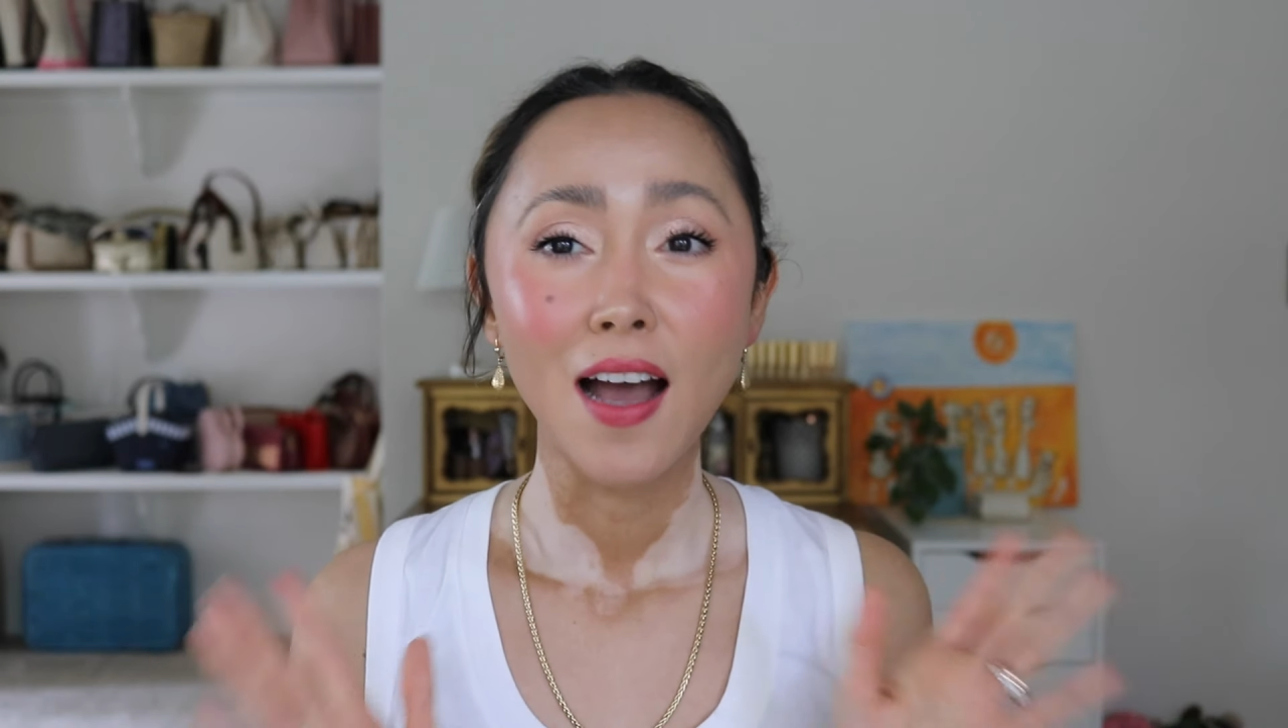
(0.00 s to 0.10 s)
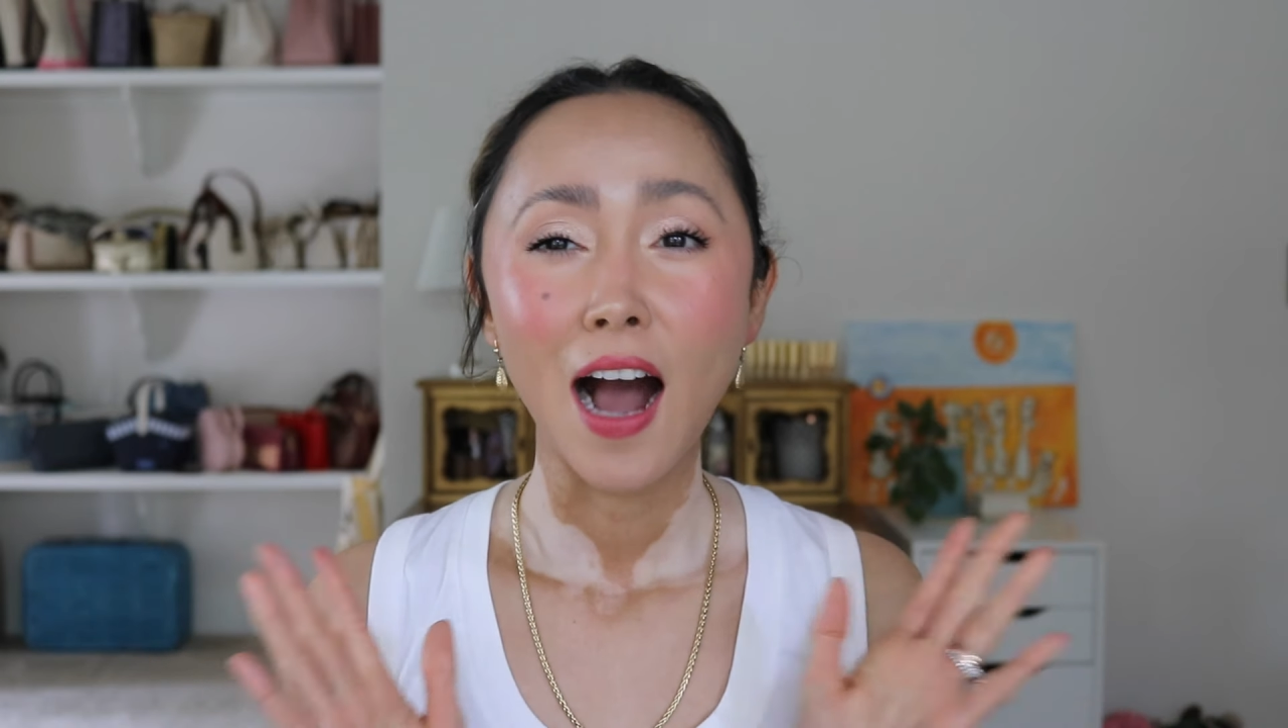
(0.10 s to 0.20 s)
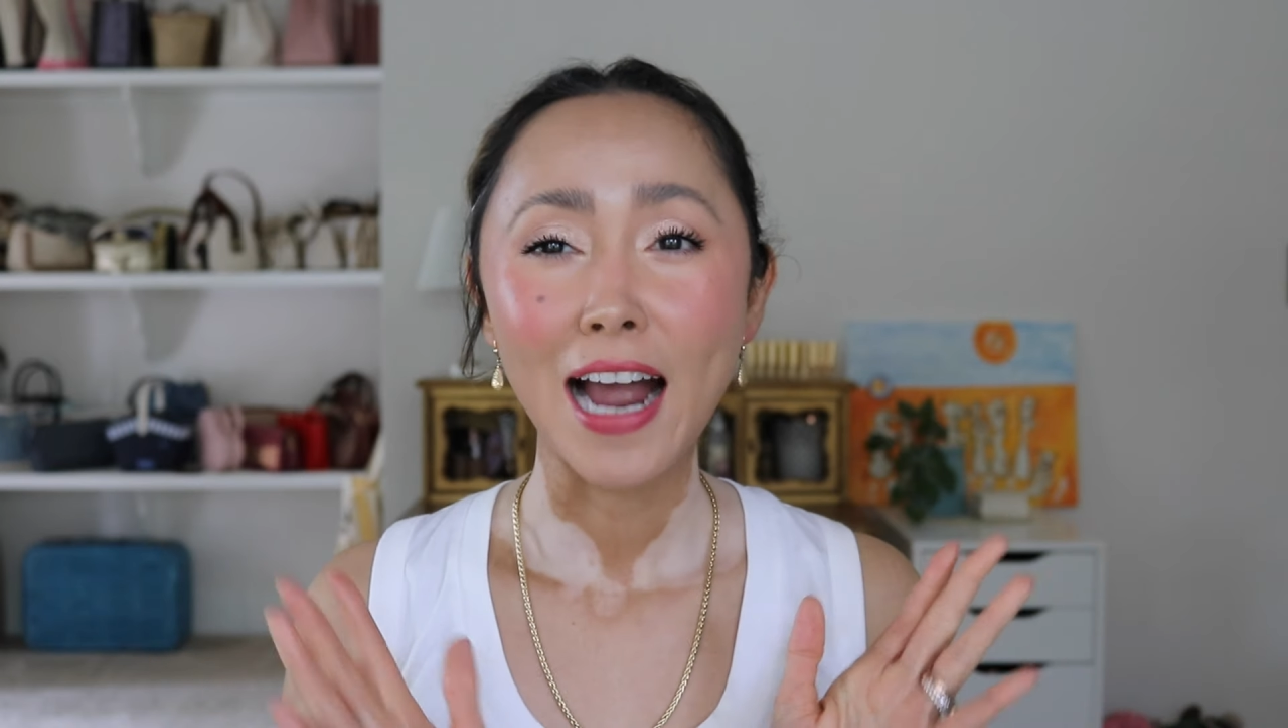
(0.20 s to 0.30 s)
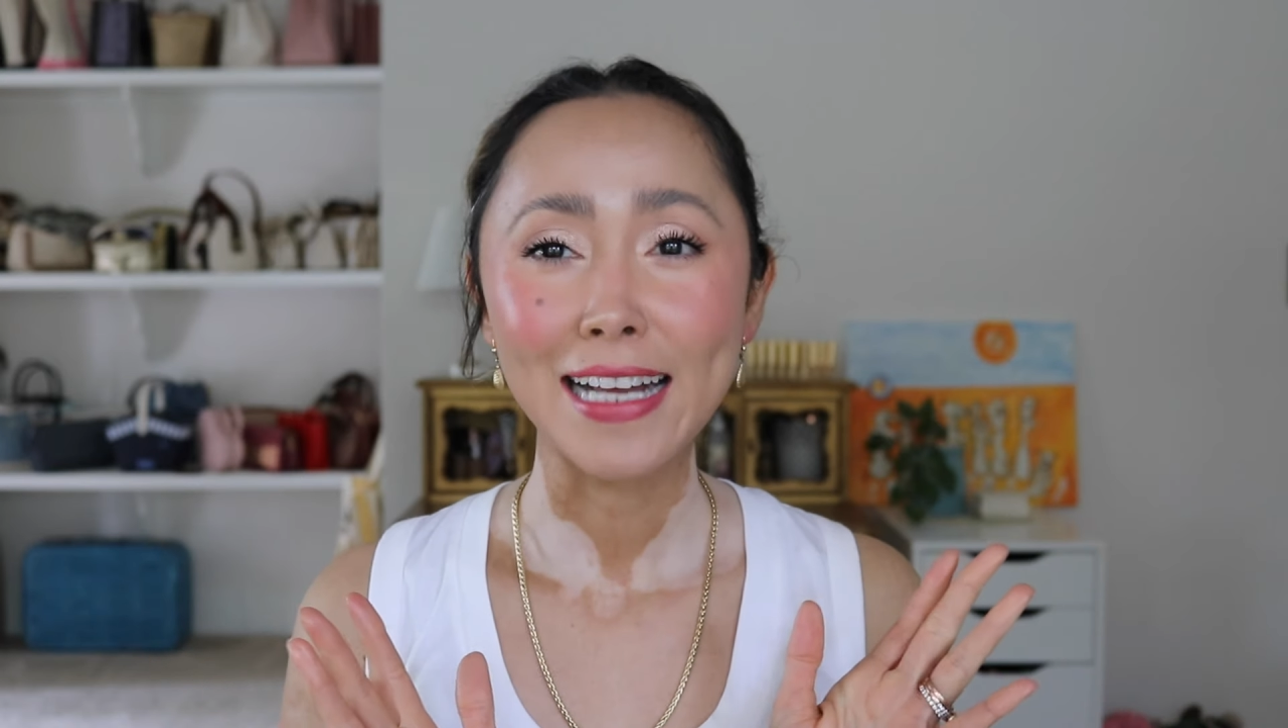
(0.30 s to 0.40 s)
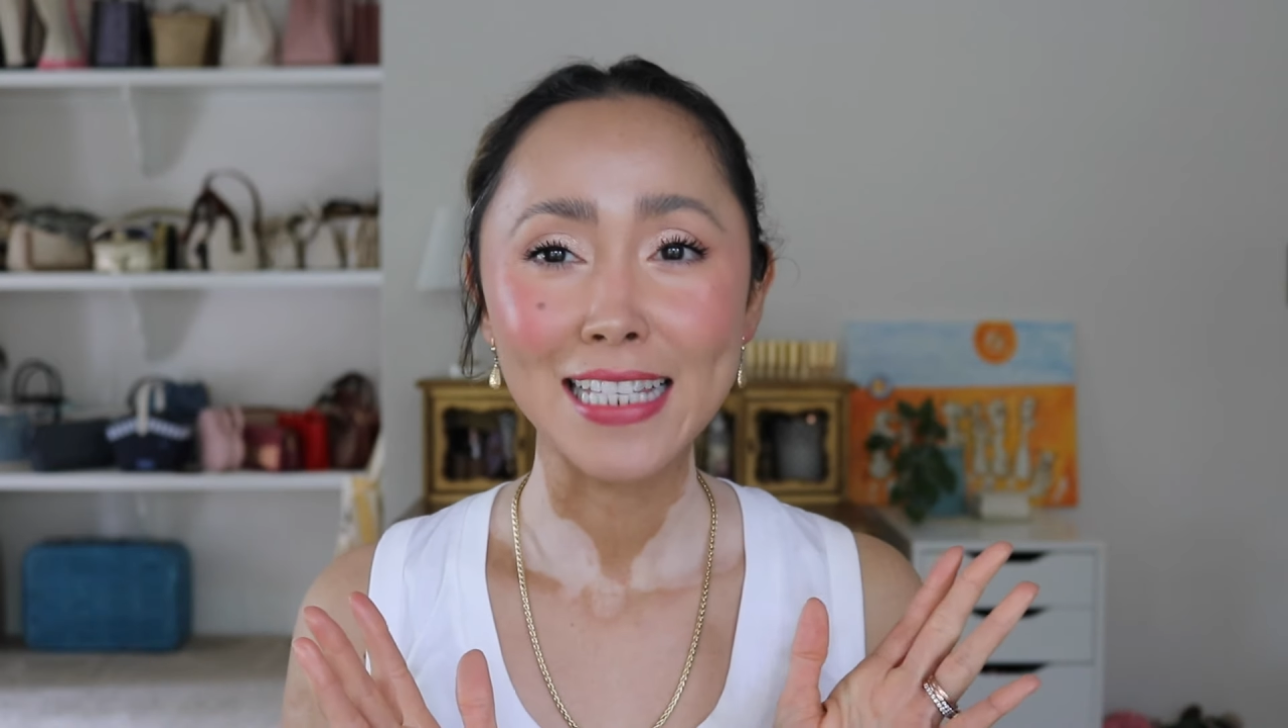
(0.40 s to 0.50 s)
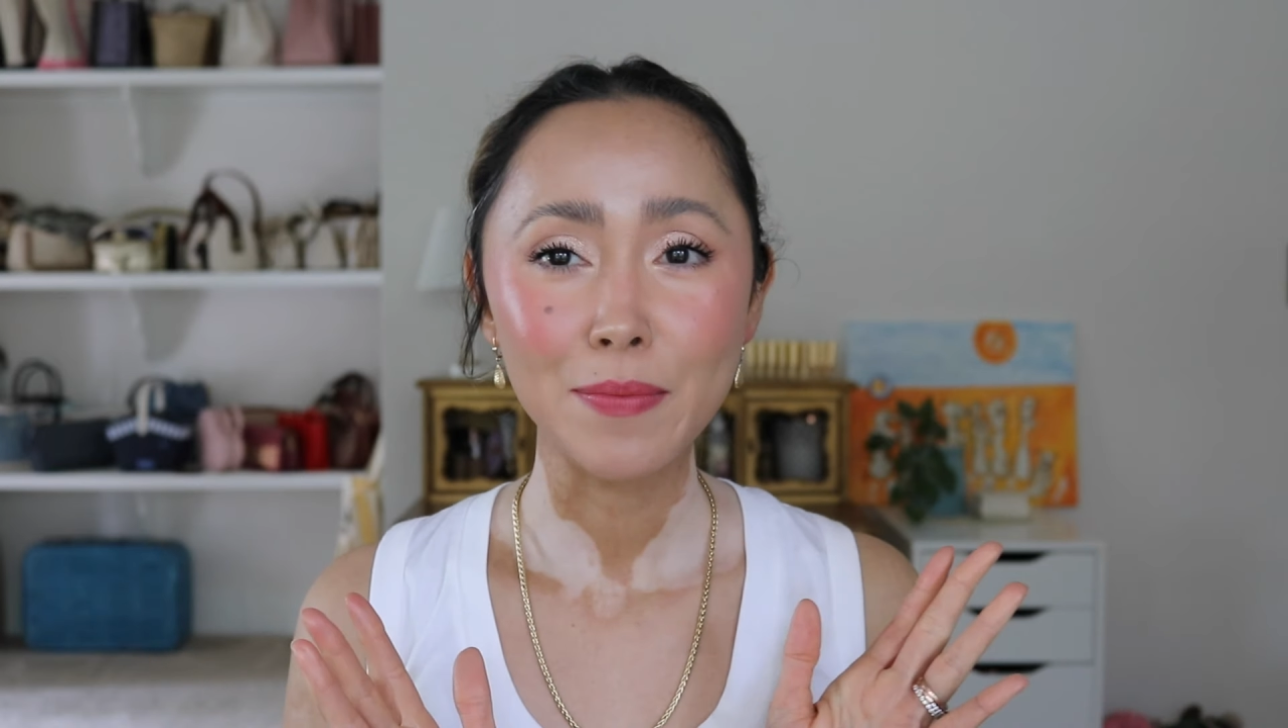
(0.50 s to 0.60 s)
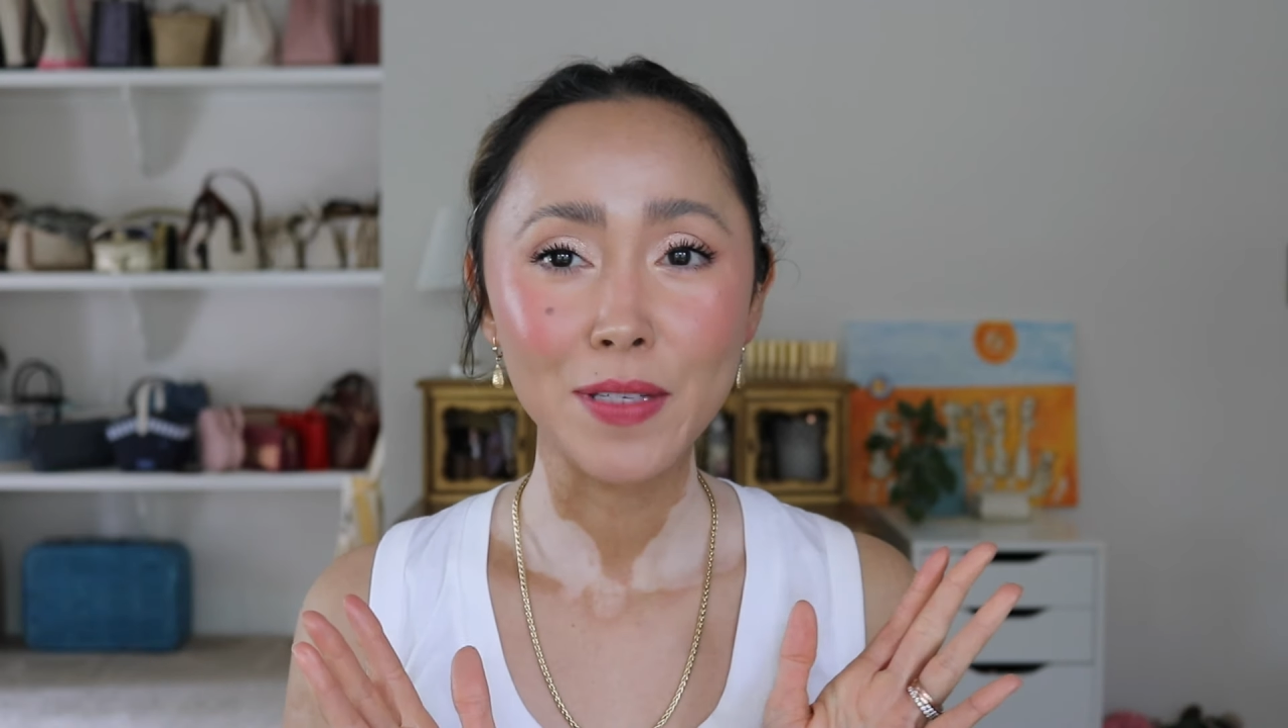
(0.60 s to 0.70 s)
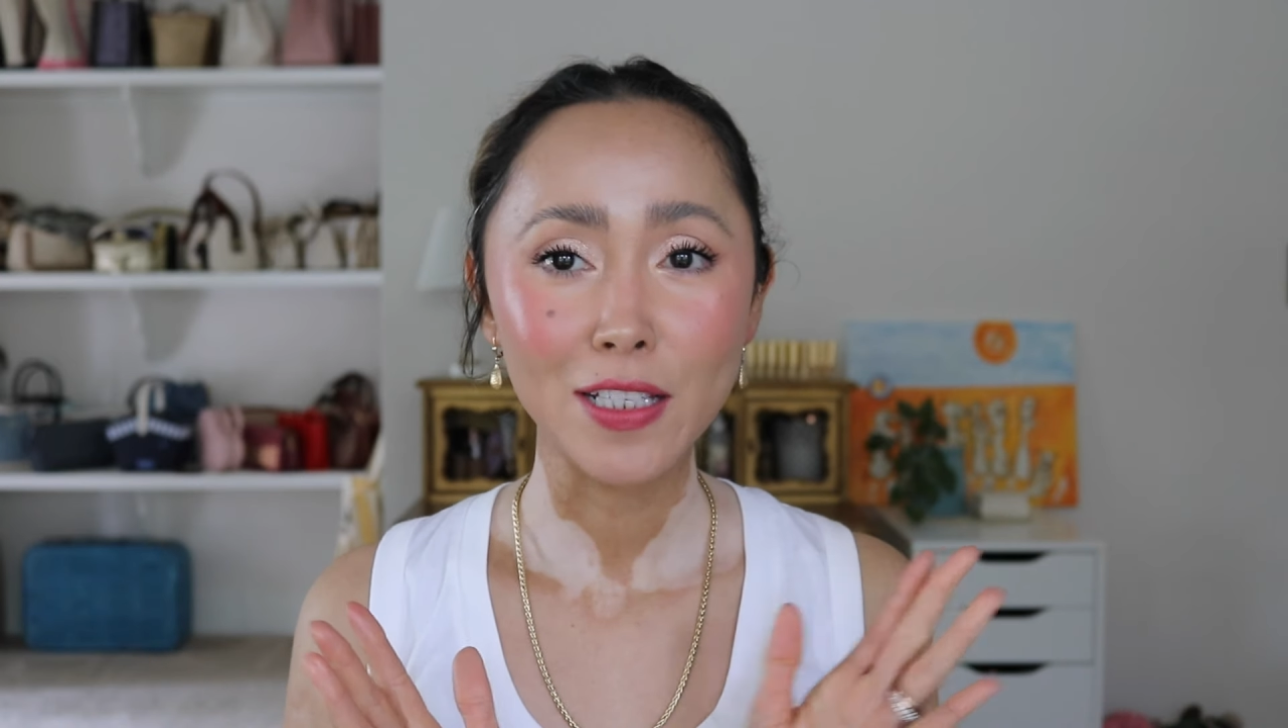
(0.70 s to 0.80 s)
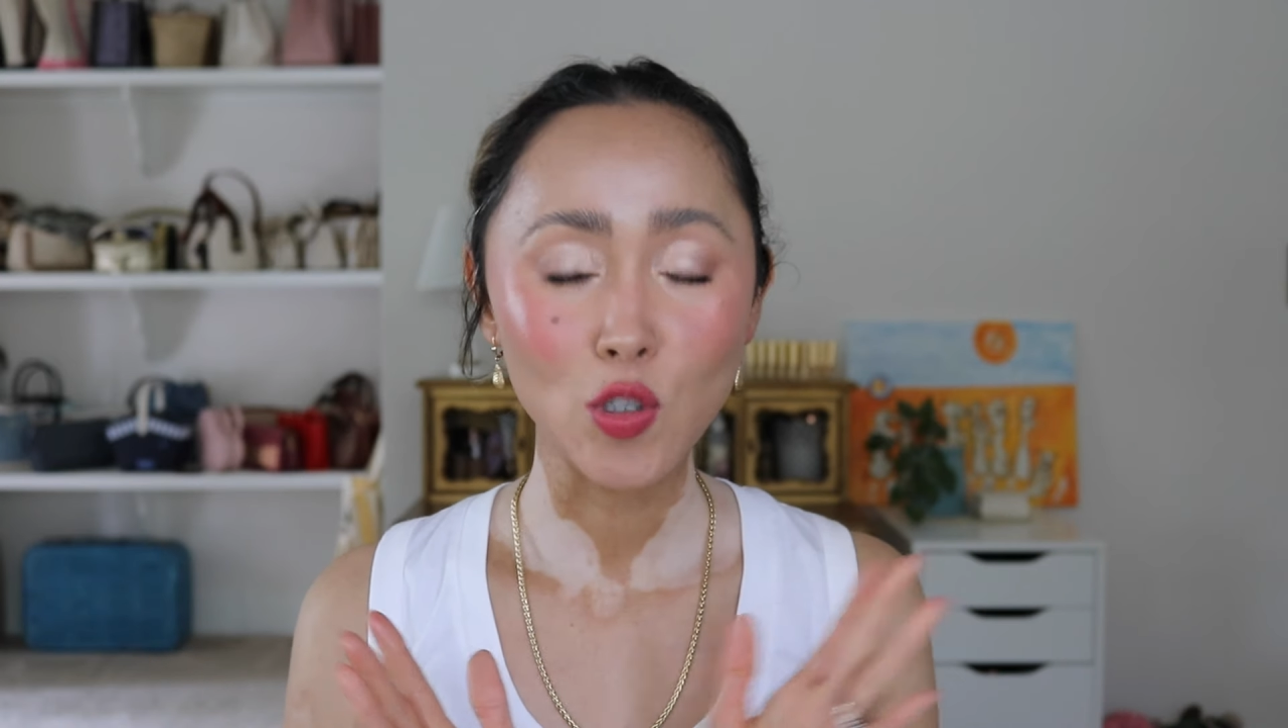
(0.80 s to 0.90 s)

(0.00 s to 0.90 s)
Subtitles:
I attempted